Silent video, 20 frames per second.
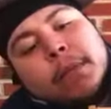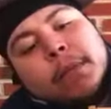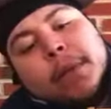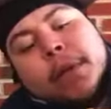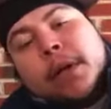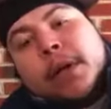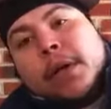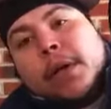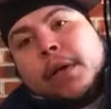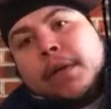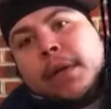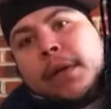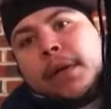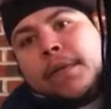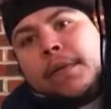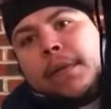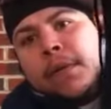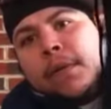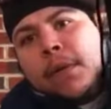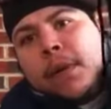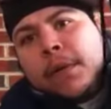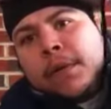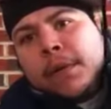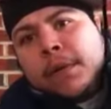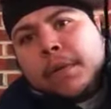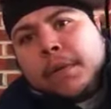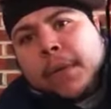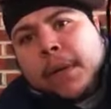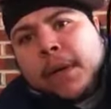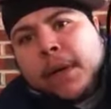but if you own
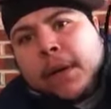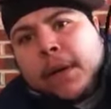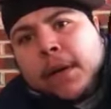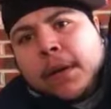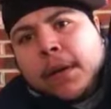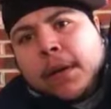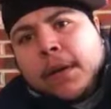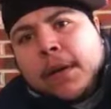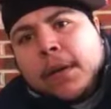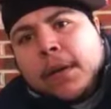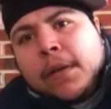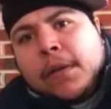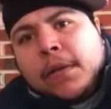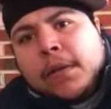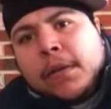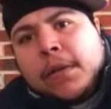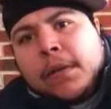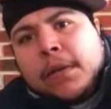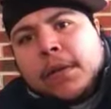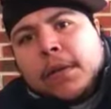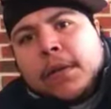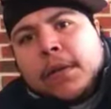a pair, you can